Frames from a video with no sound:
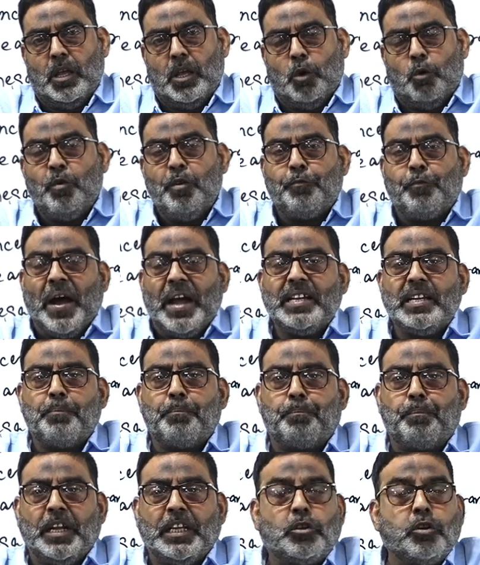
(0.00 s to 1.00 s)
we find a
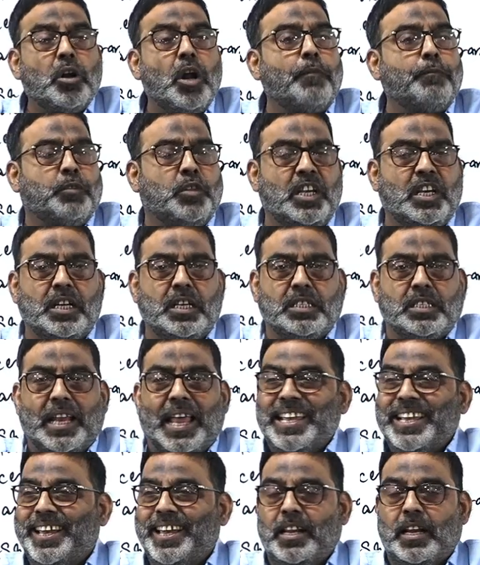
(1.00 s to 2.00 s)
plethora of theories
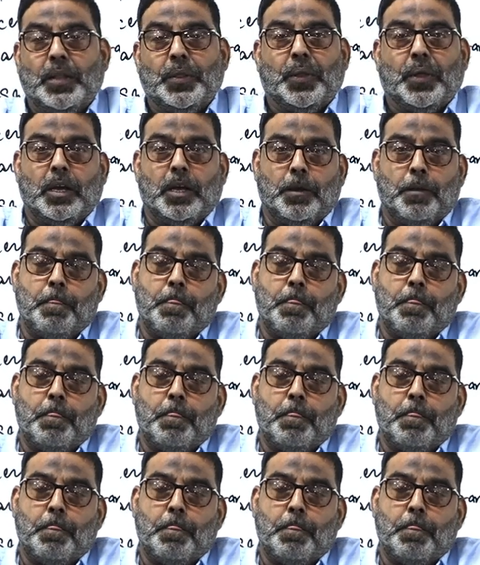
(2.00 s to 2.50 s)
lying here and there.